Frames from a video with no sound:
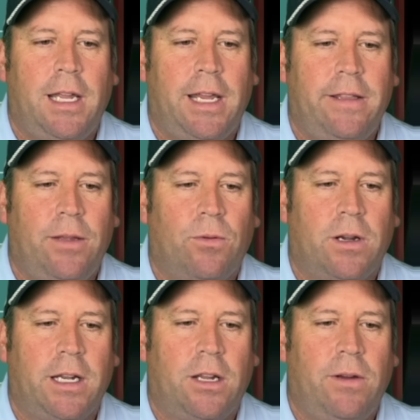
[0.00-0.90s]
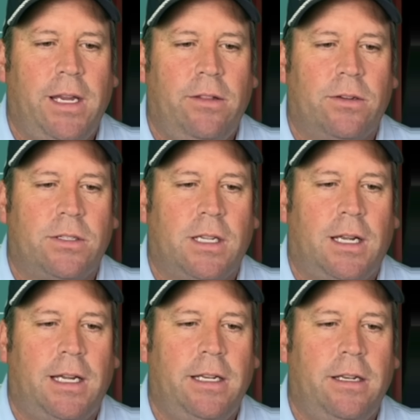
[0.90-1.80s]
And then we're going to go either
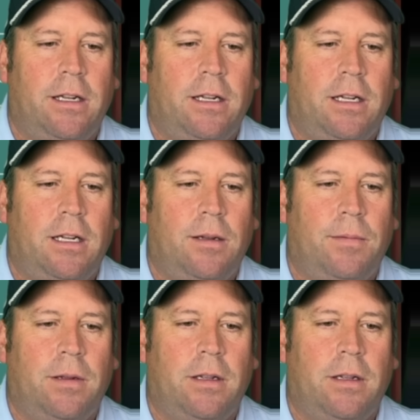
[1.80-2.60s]
side um,